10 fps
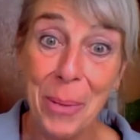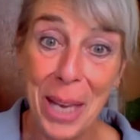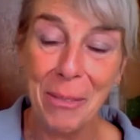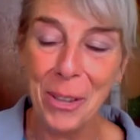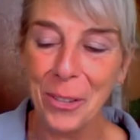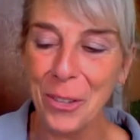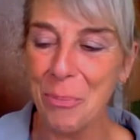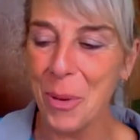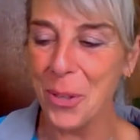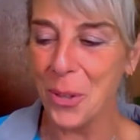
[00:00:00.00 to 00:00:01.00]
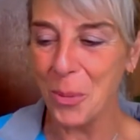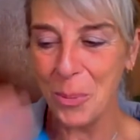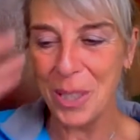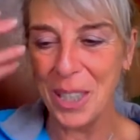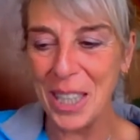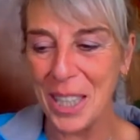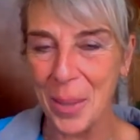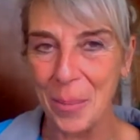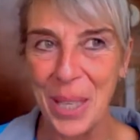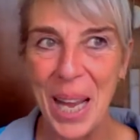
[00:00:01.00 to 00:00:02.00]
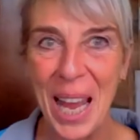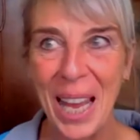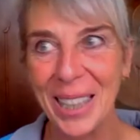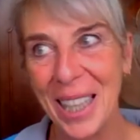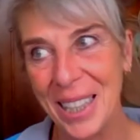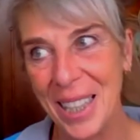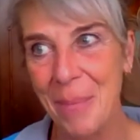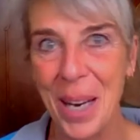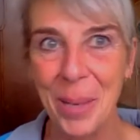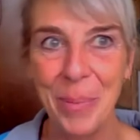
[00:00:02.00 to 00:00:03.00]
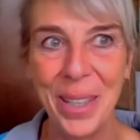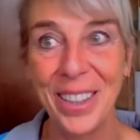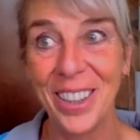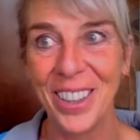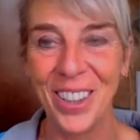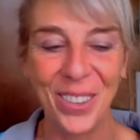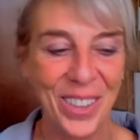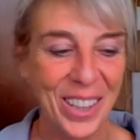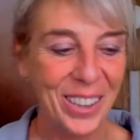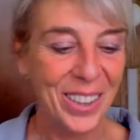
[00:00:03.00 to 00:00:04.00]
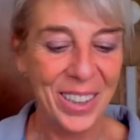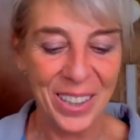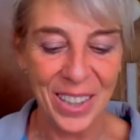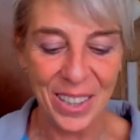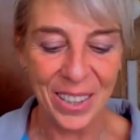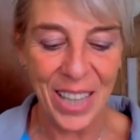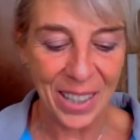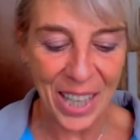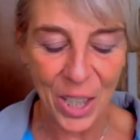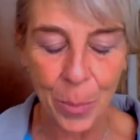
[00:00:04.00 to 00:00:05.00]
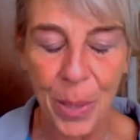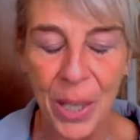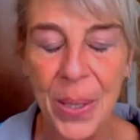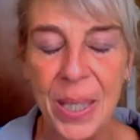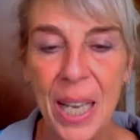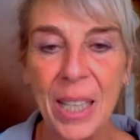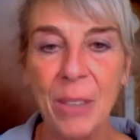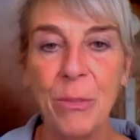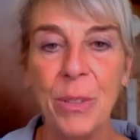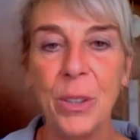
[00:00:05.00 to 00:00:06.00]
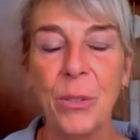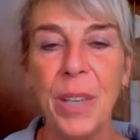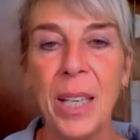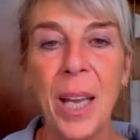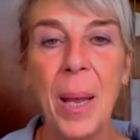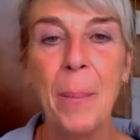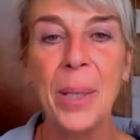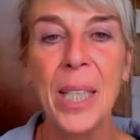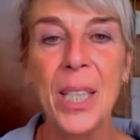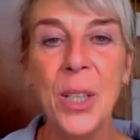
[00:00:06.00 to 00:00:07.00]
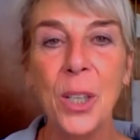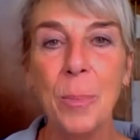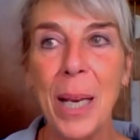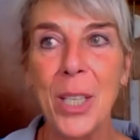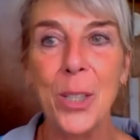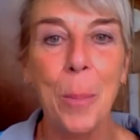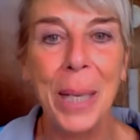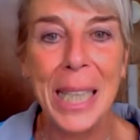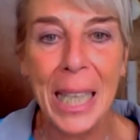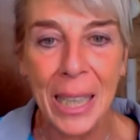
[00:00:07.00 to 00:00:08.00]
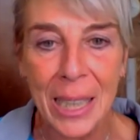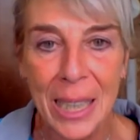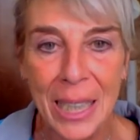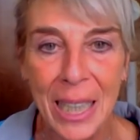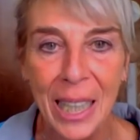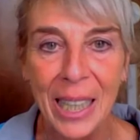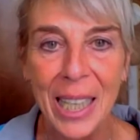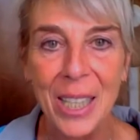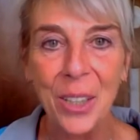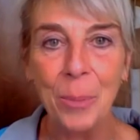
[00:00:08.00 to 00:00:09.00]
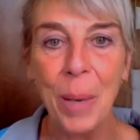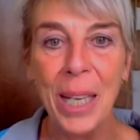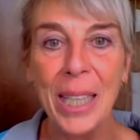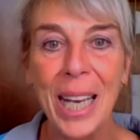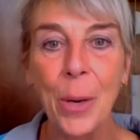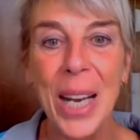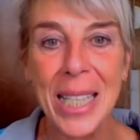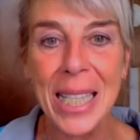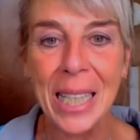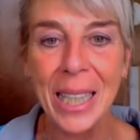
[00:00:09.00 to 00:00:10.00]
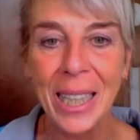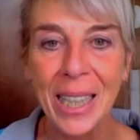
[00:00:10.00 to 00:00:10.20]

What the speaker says: We have a lot of mushrooms with deliriums, and there might be, this death experience and fear of death, but it's not by somebody else. It's not by an aggressor.